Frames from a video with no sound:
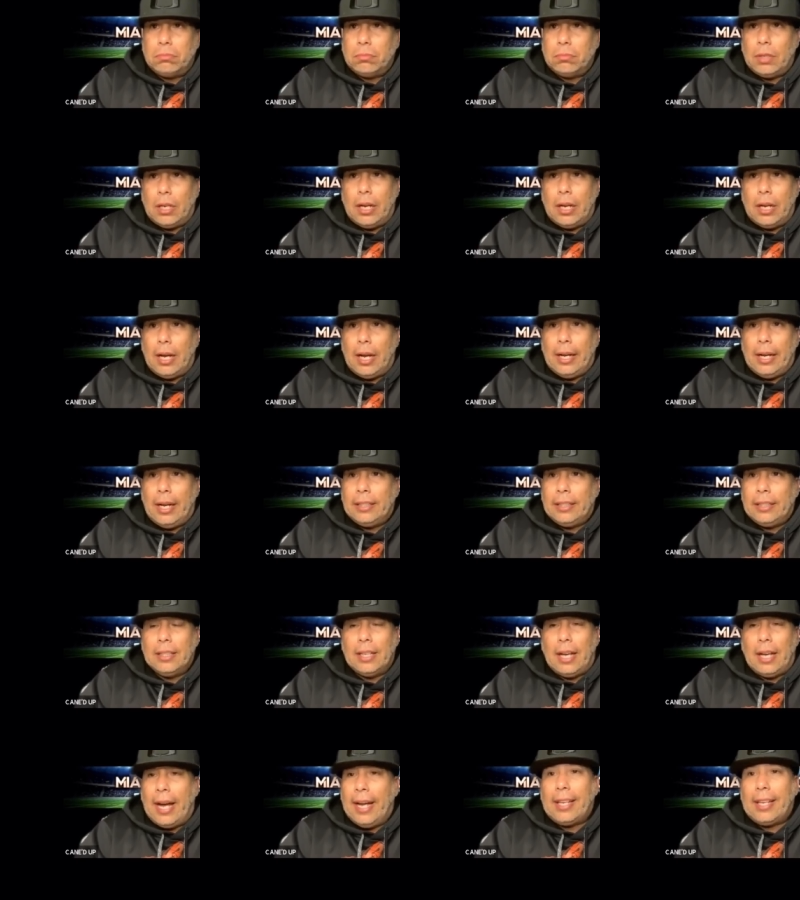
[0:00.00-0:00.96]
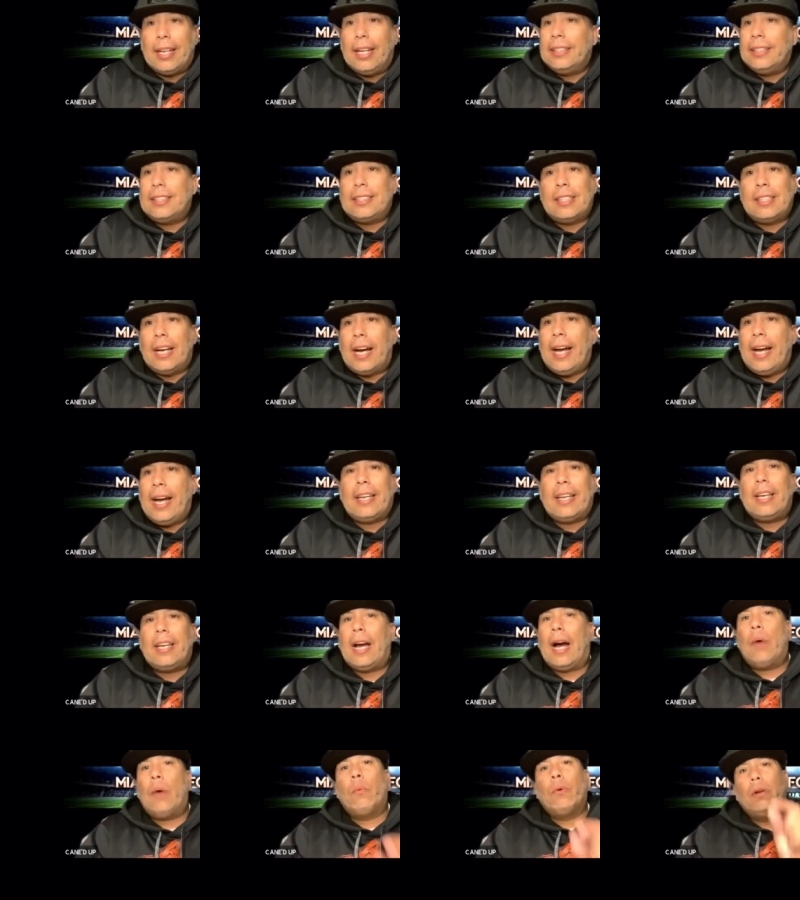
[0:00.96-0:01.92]
I, I just I can I I
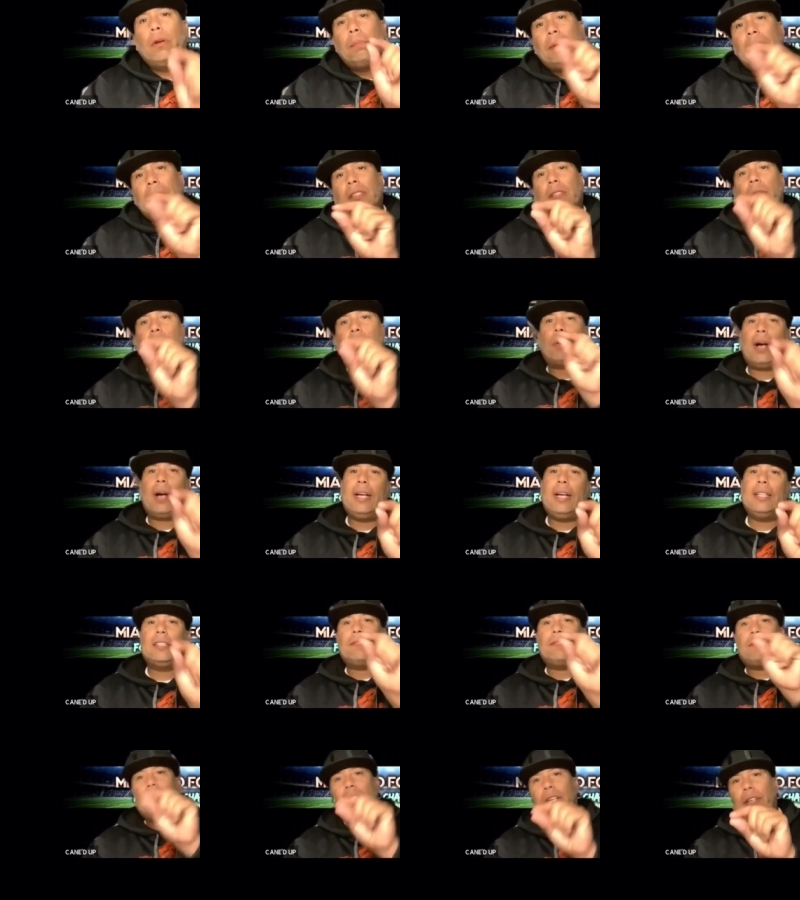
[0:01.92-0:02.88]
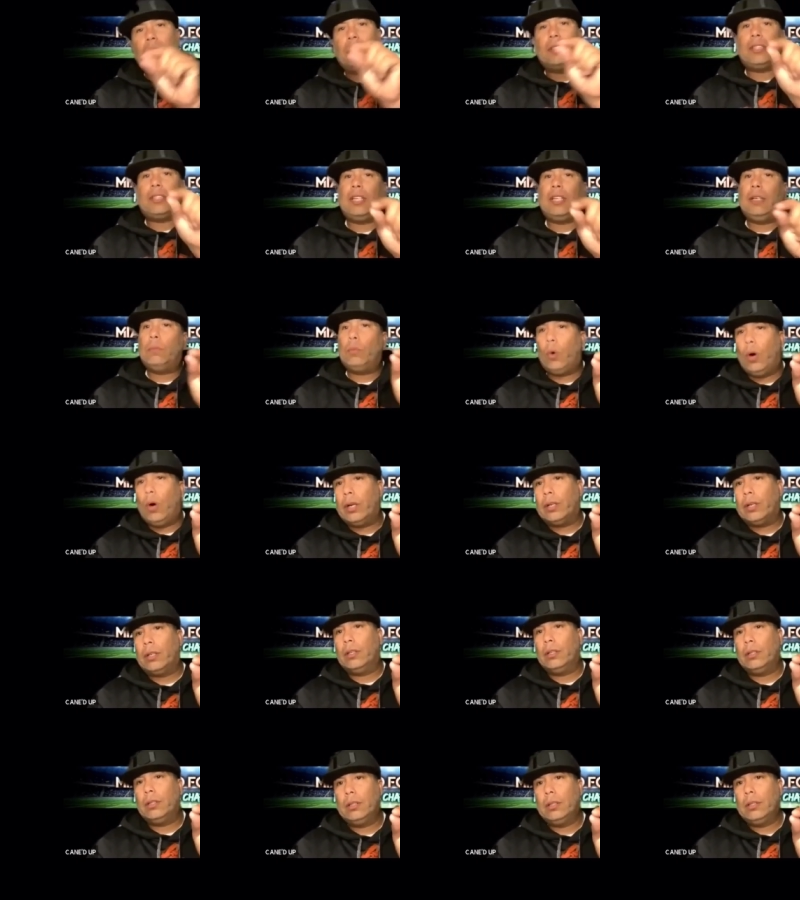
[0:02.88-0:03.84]
wouldn't be surprised if either team won.
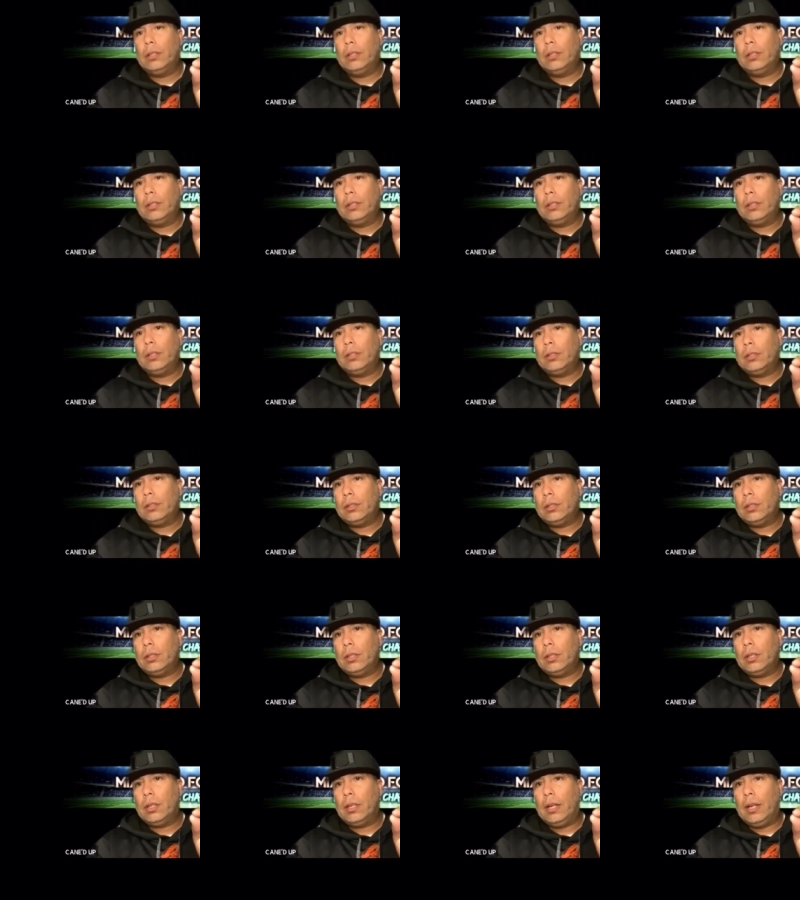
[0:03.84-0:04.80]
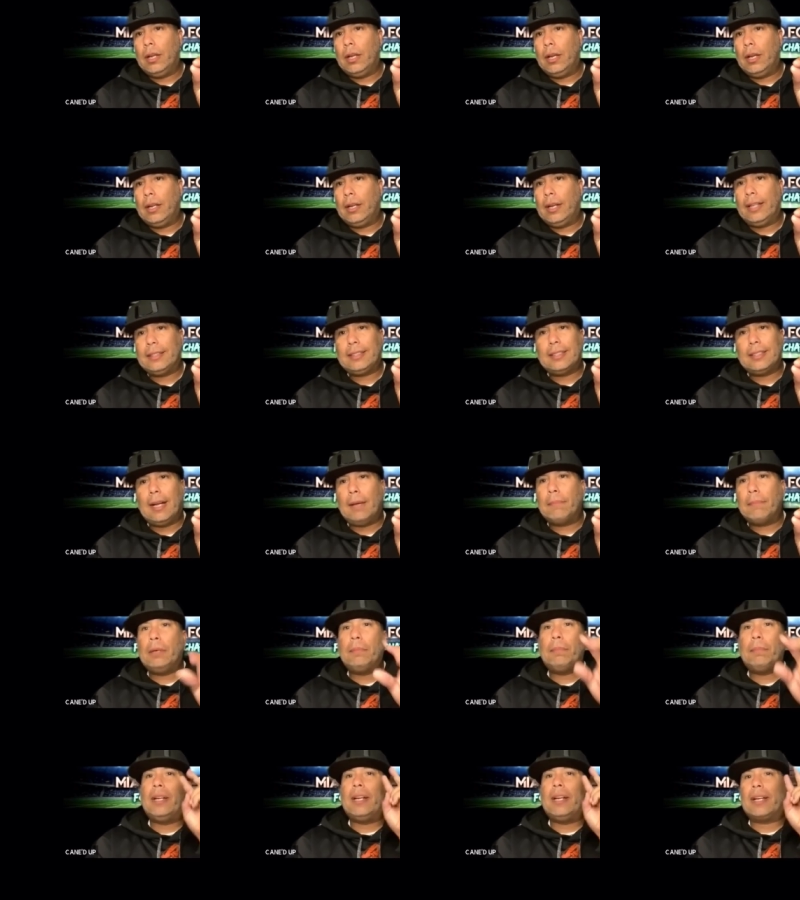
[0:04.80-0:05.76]
And that's not me
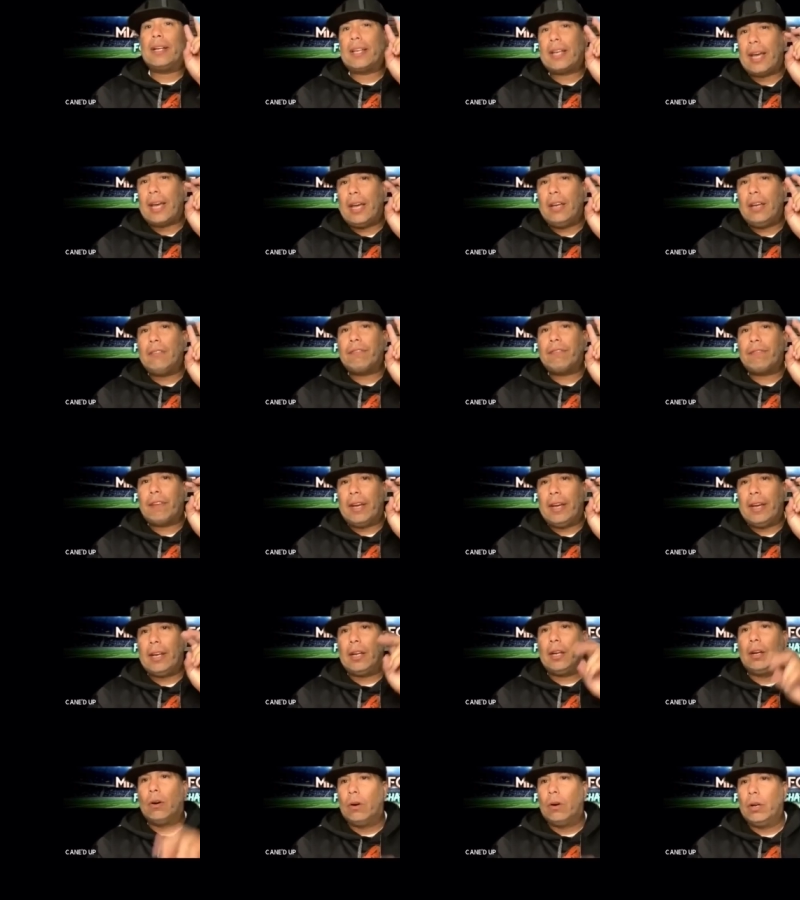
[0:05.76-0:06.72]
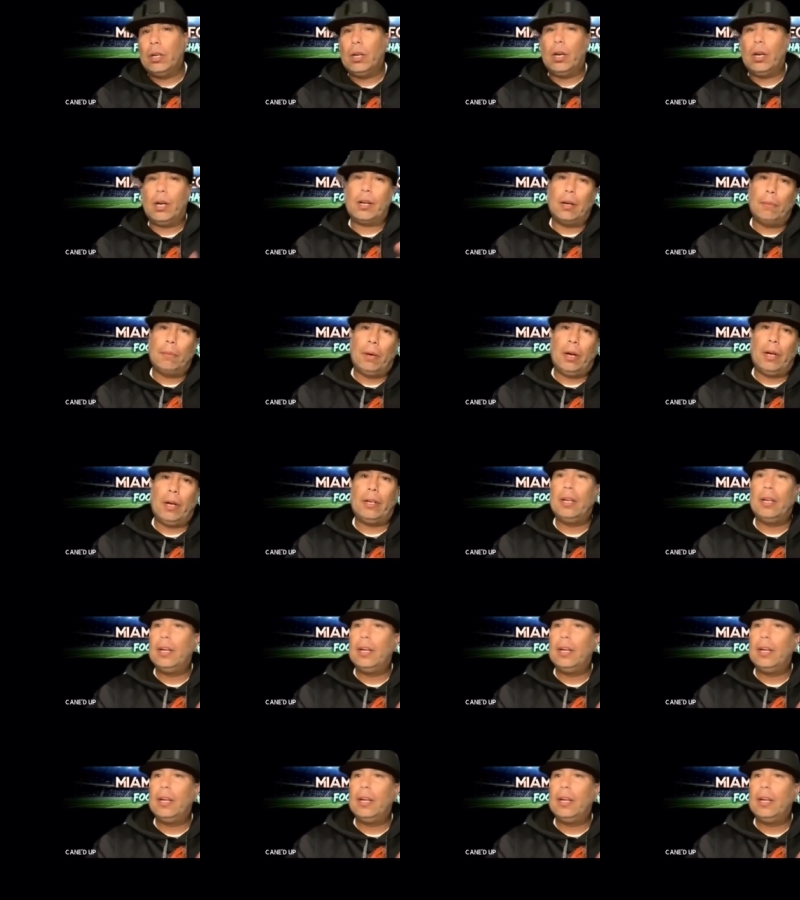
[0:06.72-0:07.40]
being a Cane fan and going, oh come on.